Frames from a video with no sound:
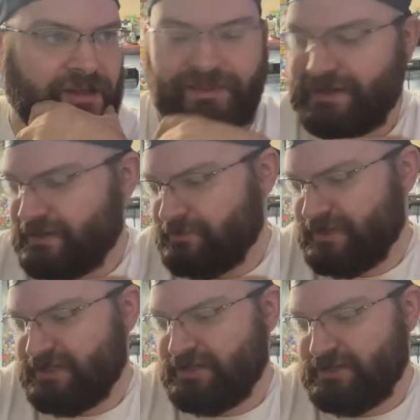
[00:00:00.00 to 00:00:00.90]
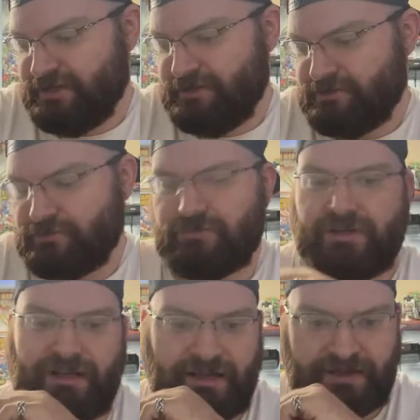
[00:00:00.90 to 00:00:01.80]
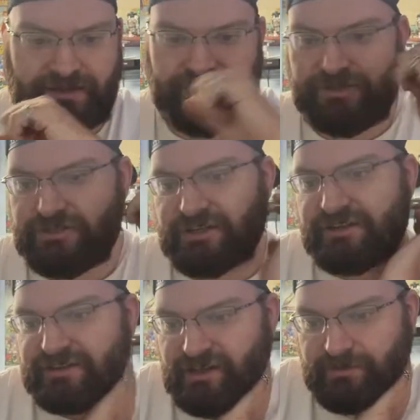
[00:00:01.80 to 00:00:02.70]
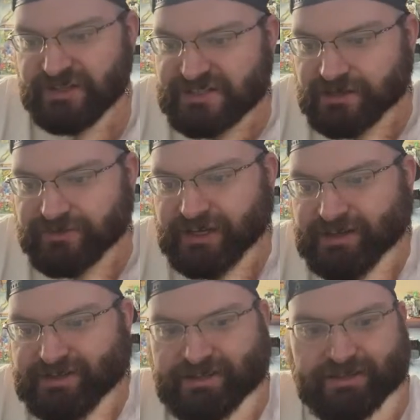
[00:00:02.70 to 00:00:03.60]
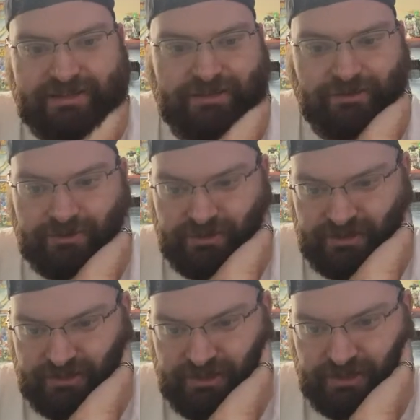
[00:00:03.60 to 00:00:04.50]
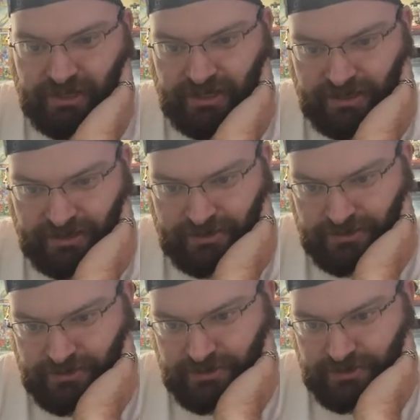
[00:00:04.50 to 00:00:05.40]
There we go. I just gave myself access to this account.